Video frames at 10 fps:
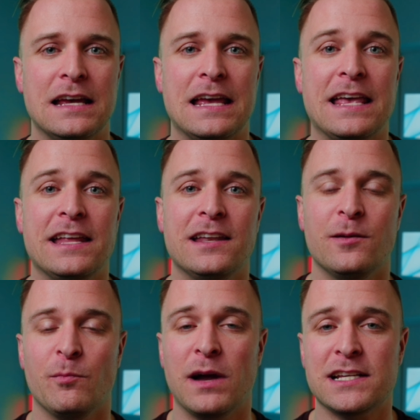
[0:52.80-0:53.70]
In
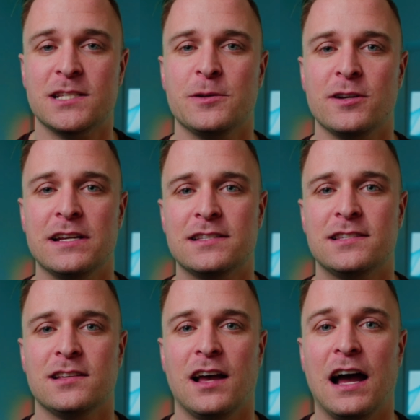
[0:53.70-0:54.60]
my
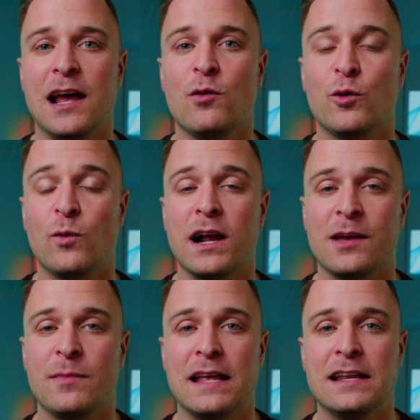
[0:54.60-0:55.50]
experience, I would
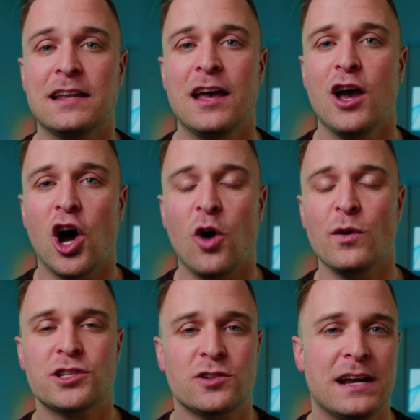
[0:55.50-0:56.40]
recommend
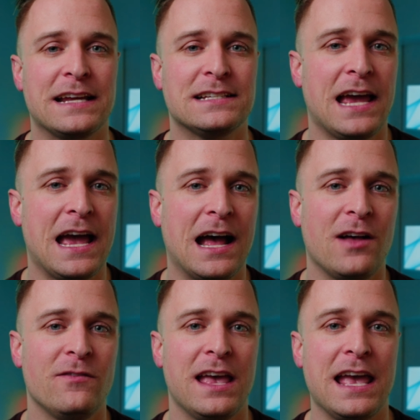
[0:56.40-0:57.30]
always trying to
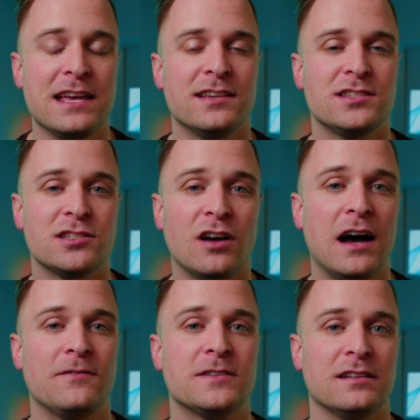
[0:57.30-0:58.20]
have a
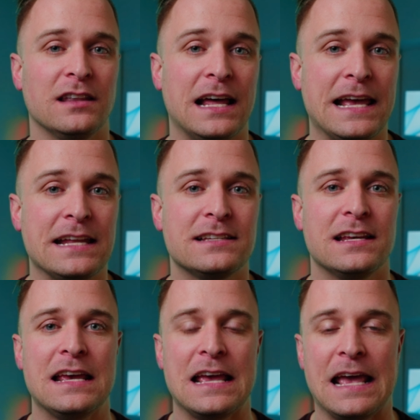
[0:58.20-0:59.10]
soft light
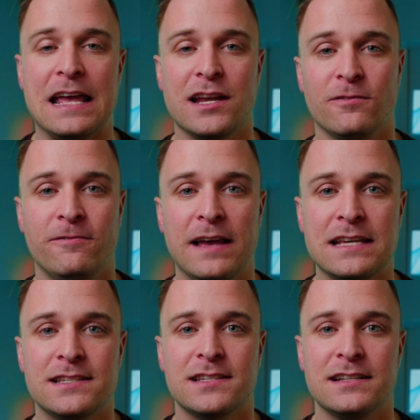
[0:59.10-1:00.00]
hit your
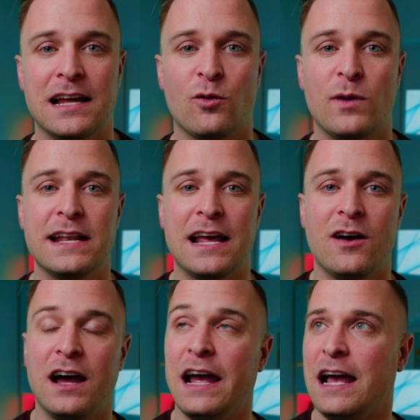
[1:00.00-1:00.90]
face. Now, right
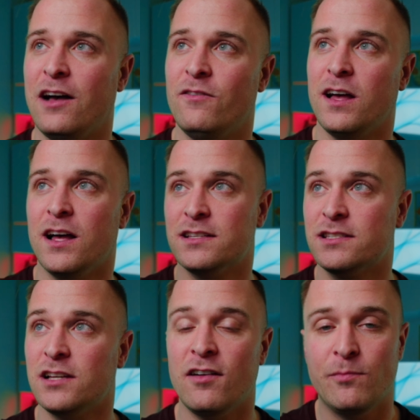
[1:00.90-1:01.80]
now I have a
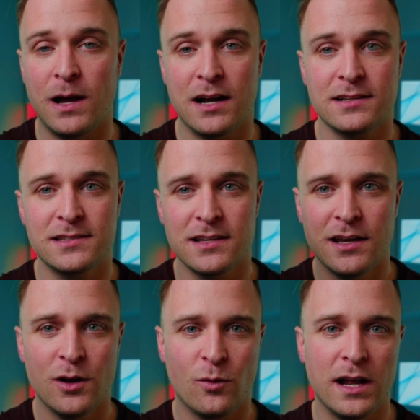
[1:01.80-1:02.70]
softbox
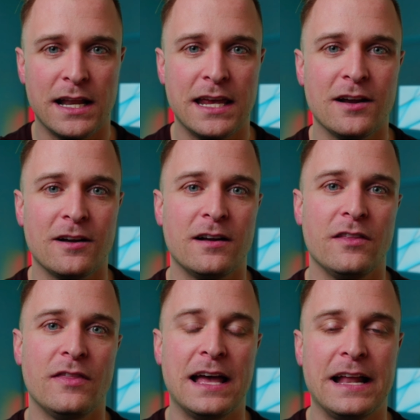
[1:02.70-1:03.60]
right here
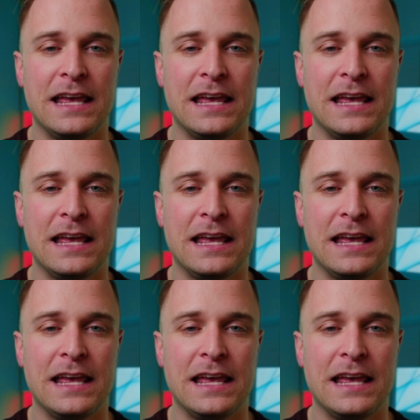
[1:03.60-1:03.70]
that